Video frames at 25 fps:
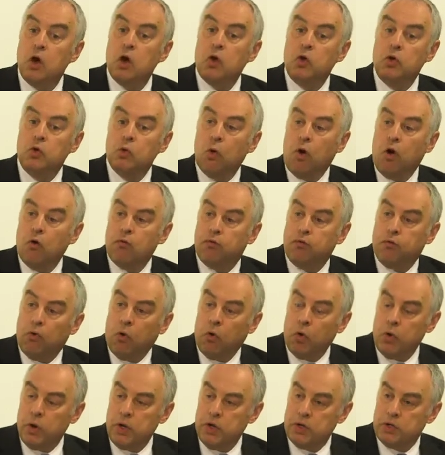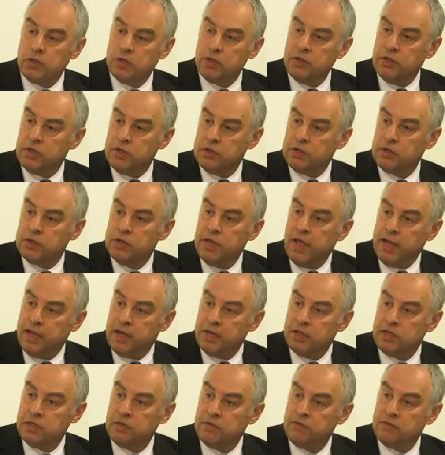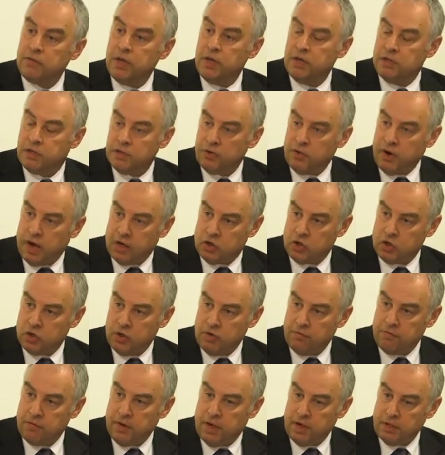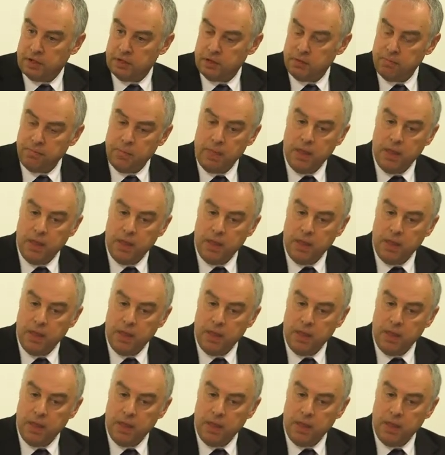you avoid this negative interaction effect.